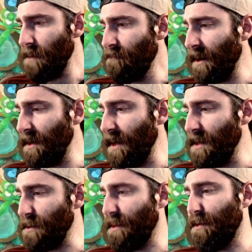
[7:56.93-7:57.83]
Running
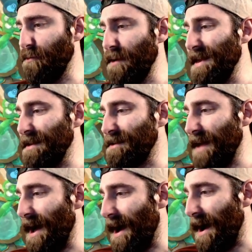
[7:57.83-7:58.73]
into a
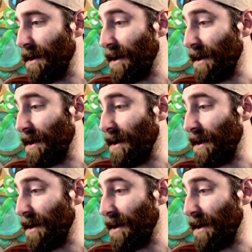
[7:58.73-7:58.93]
3-star,